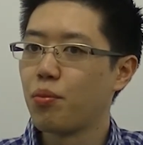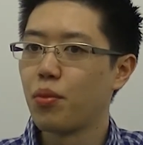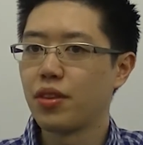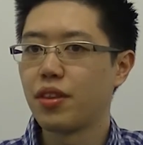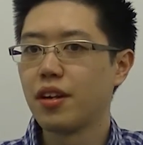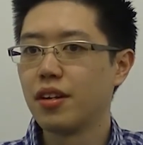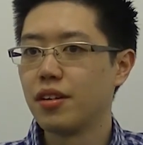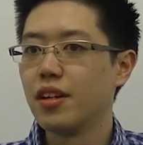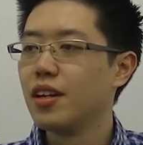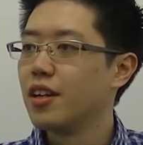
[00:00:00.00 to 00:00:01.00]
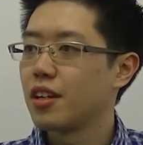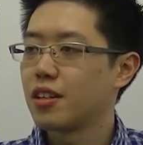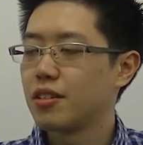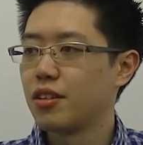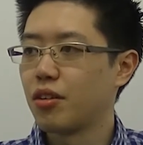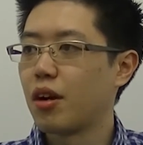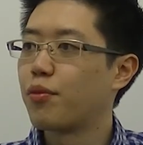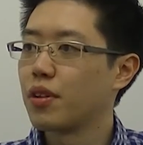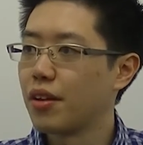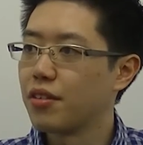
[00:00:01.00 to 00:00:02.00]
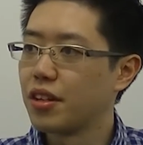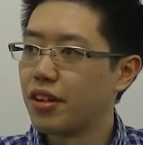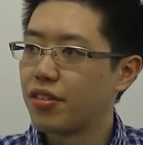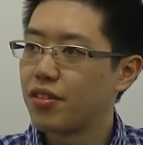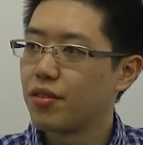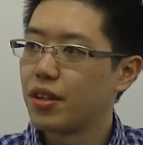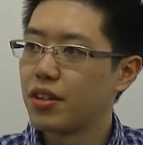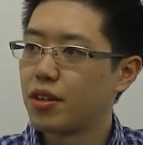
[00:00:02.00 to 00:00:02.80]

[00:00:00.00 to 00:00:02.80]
what their comfort level is in